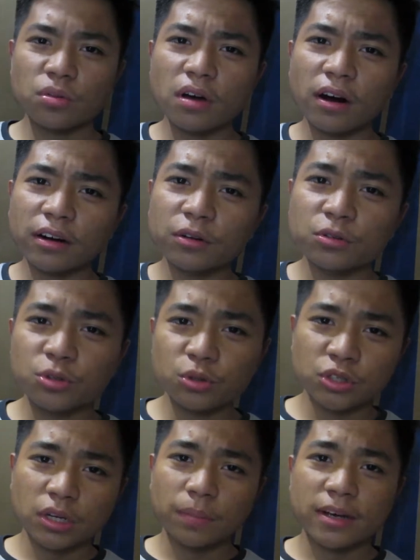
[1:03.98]
the Argo 2
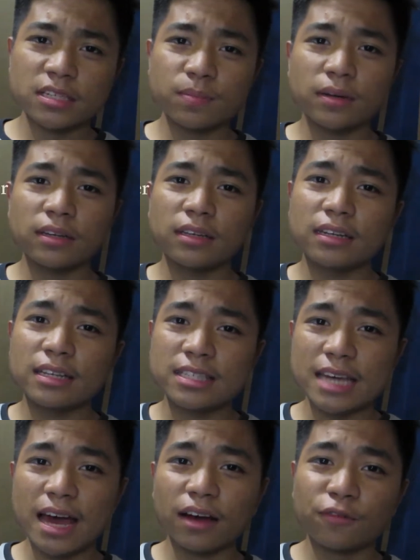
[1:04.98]
ship has been in
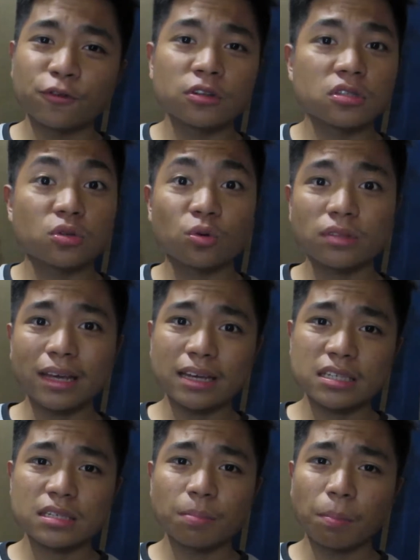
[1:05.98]
attack for 2
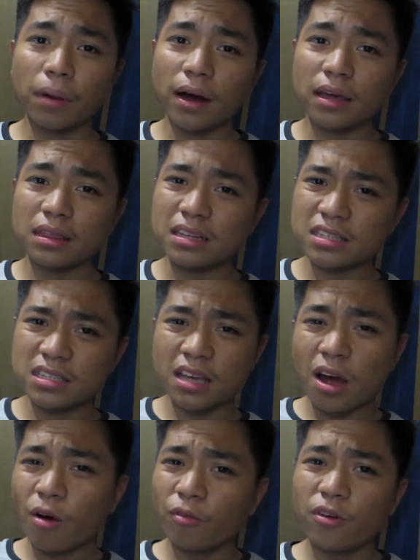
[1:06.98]
days by these
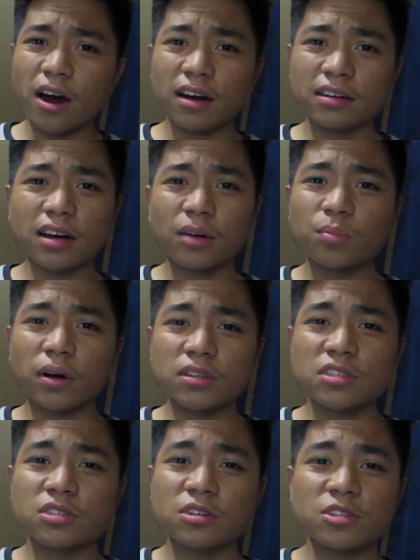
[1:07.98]
rock god
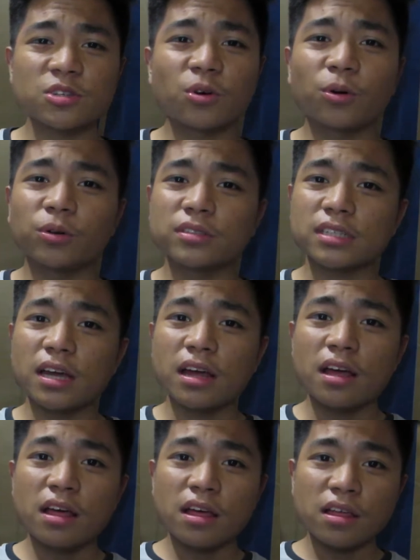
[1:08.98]
monsters called
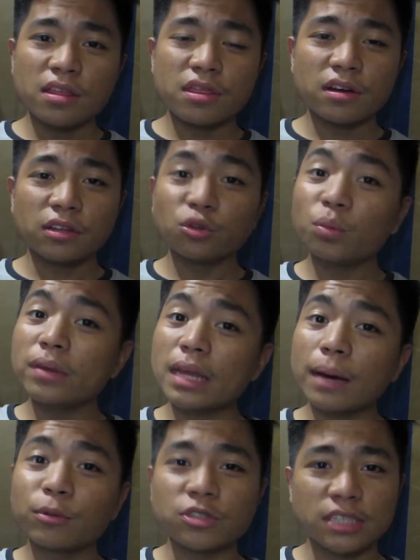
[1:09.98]
the
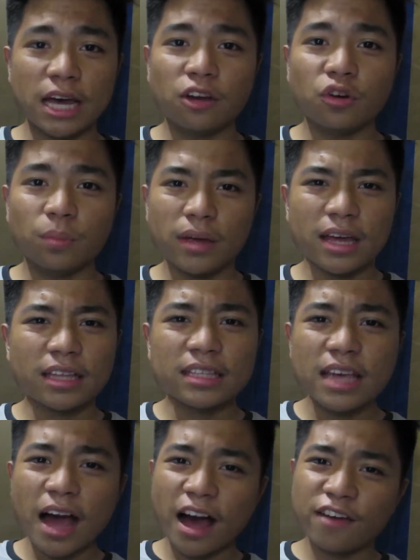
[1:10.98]
Numina Montanum, and
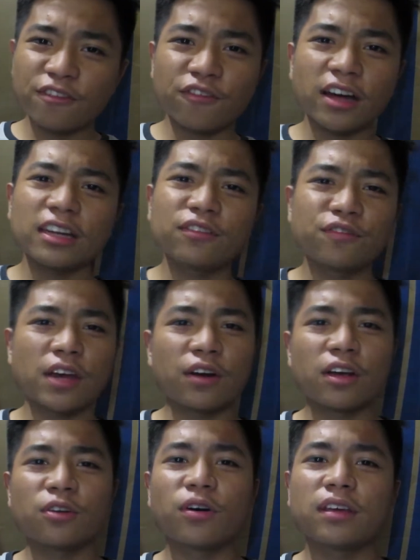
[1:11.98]
I find it
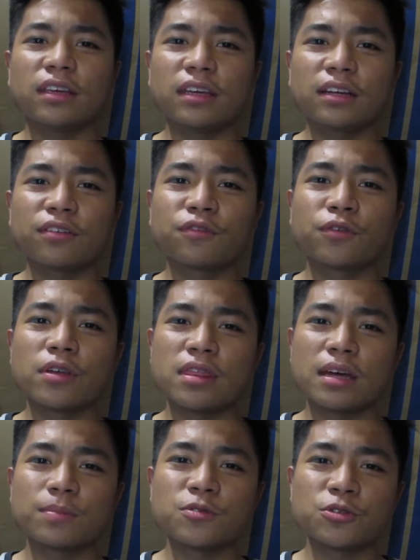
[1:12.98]
very annoying for
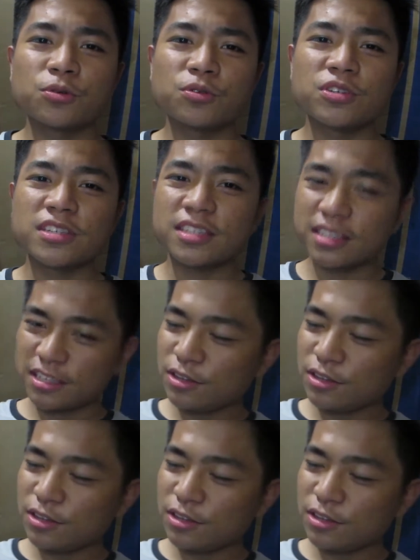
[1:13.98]
them to just,